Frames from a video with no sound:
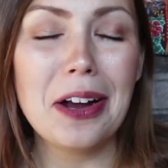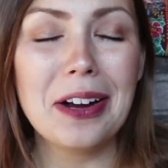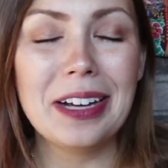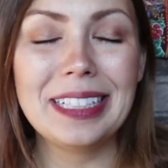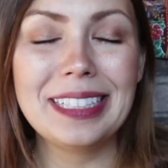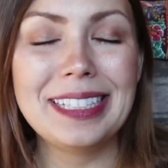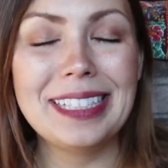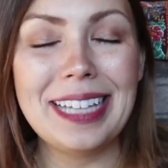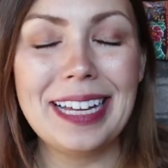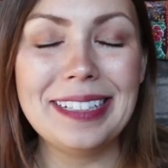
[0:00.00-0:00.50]
you're
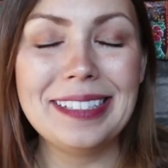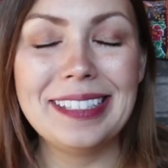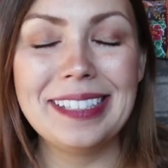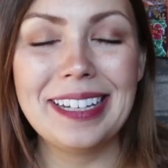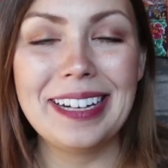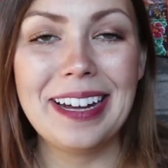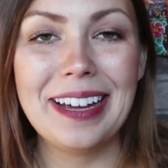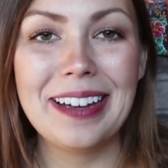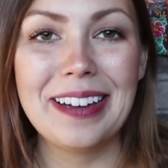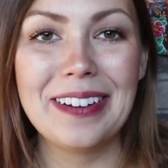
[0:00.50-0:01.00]

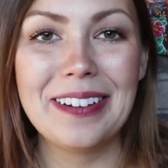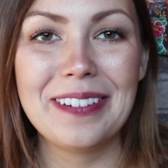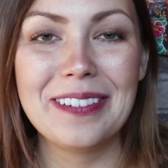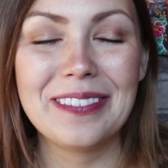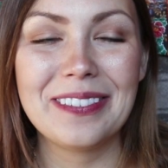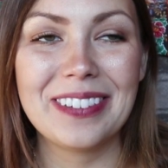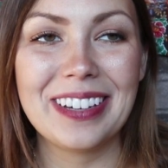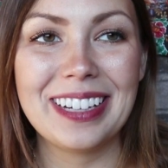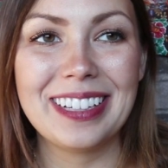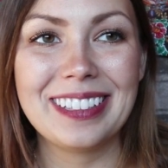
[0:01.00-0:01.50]

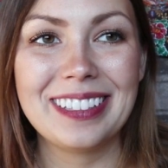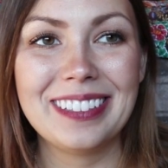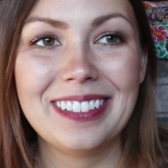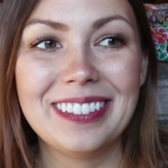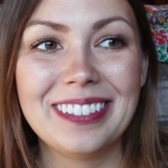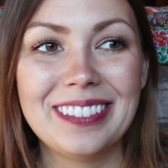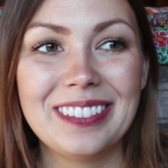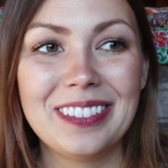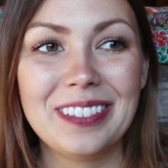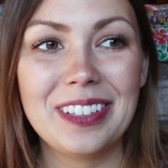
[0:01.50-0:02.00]
insensitive
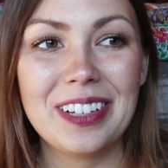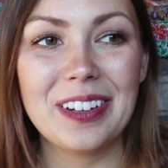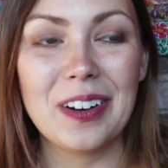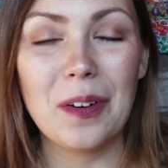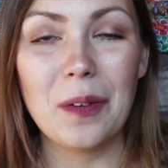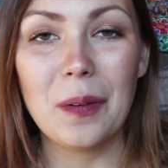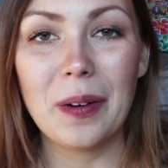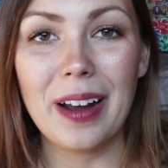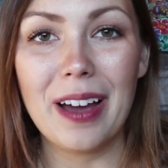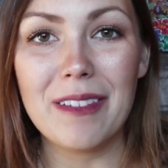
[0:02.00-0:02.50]
and you
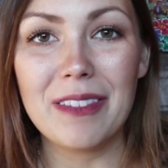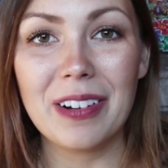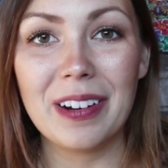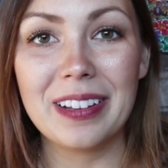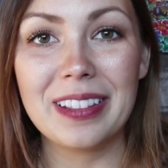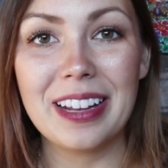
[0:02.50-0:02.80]
know, whatever.